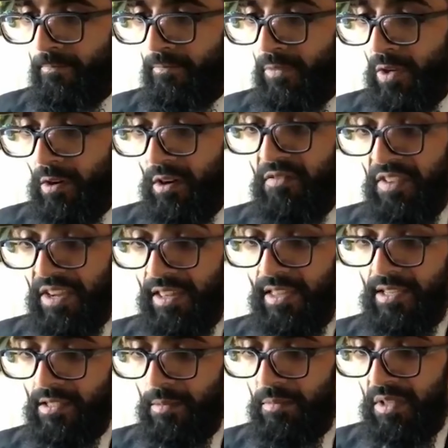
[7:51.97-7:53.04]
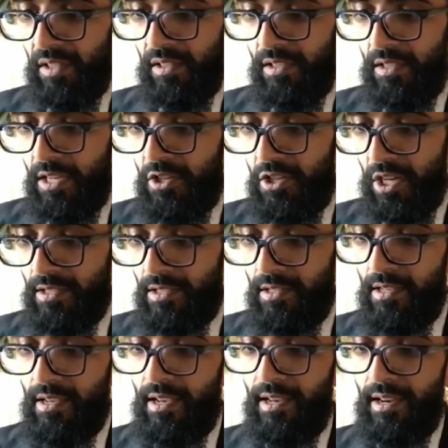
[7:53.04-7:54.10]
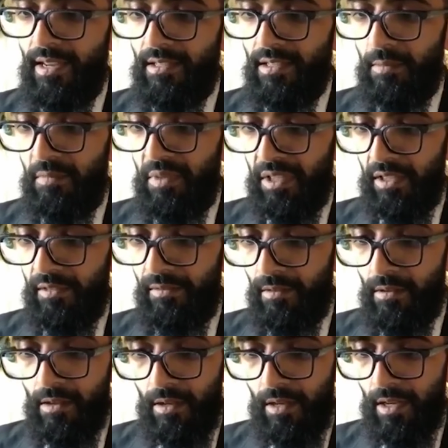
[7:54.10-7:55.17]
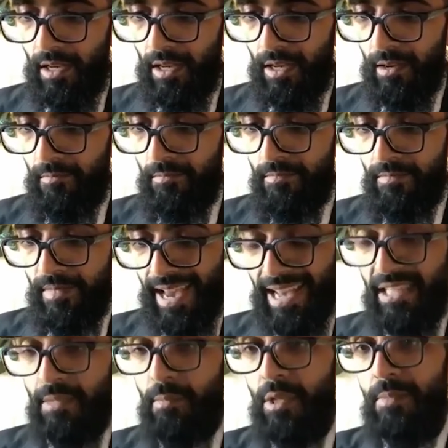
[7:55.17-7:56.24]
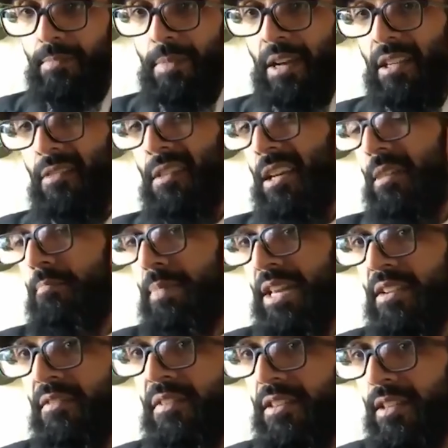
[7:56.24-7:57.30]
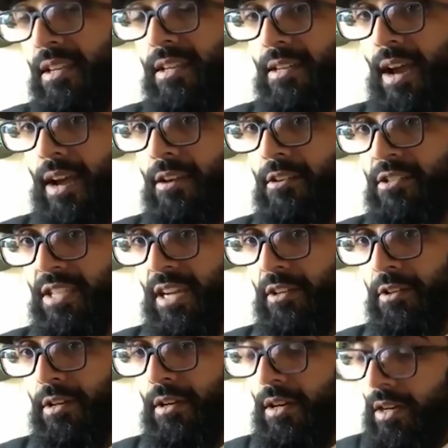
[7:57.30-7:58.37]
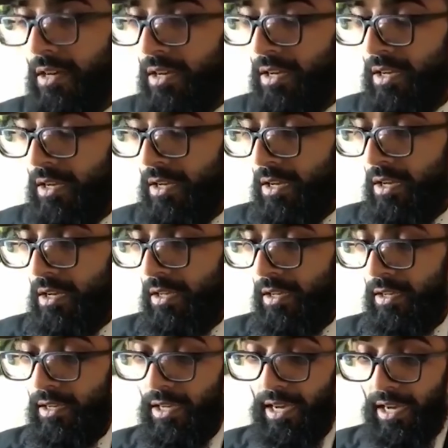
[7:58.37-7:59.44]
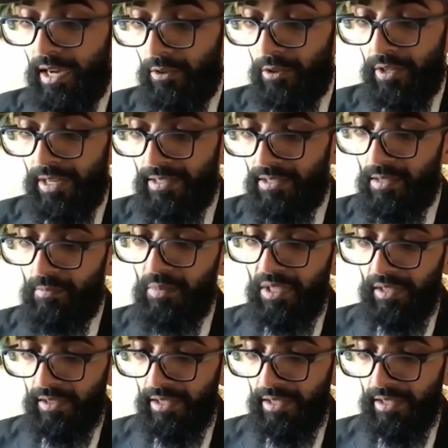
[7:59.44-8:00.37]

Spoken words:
our faith has something to teach us and has something to, has a perspective that can benefit the entire sector. I look at something